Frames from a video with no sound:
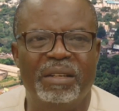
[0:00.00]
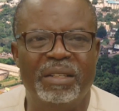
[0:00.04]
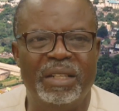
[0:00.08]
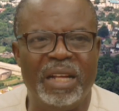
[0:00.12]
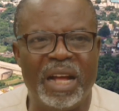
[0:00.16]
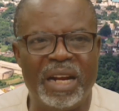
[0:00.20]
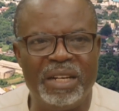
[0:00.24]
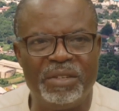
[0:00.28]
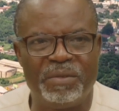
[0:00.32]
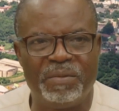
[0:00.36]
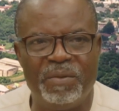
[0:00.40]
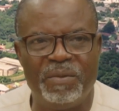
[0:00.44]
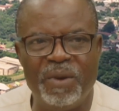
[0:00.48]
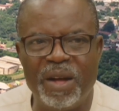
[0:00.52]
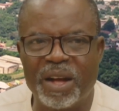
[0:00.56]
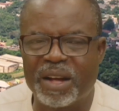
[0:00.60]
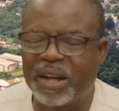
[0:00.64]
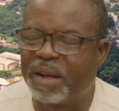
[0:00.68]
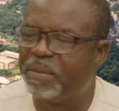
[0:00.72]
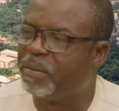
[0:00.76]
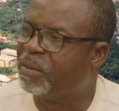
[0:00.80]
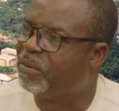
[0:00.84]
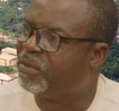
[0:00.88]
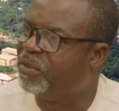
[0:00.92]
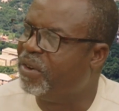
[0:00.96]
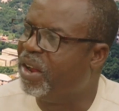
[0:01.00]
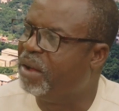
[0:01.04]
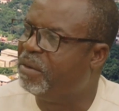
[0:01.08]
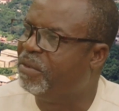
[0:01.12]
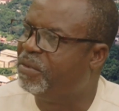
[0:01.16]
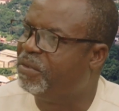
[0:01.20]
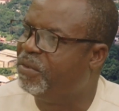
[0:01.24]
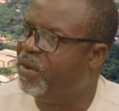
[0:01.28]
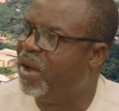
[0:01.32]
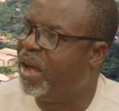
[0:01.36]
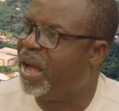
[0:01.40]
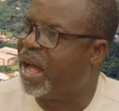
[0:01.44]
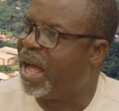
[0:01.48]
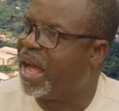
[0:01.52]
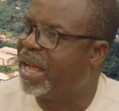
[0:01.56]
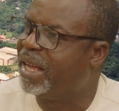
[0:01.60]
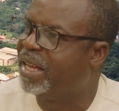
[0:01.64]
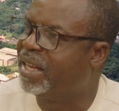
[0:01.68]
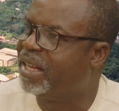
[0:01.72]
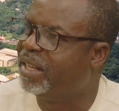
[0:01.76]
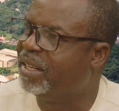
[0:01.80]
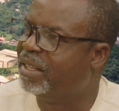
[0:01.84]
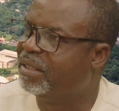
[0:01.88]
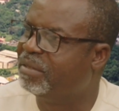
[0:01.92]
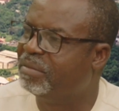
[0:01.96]
There is fuel
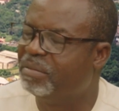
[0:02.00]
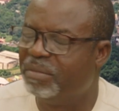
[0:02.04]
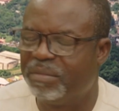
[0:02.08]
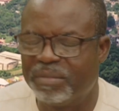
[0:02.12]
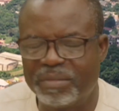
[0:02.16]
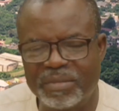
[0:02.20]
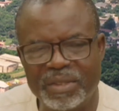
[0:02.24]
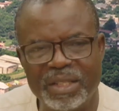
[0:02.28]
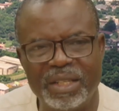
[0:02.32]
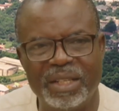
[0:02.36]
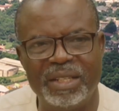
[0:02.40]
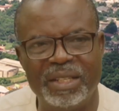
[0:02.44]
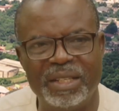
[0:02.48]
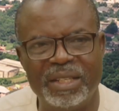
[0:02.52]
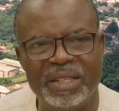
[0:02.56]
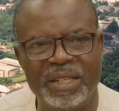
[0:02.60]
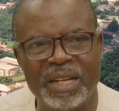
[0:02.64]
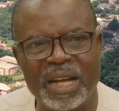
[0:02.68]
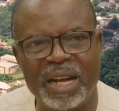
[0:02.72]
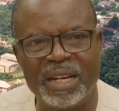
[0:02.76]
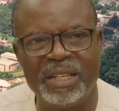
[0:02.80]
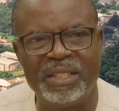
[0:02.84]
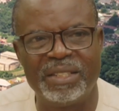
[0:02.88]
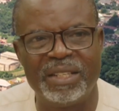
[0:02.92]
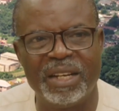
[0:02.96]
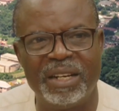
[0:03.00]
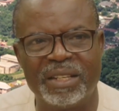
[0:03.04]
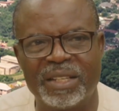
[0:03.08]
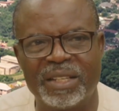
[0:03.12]
hike. There is a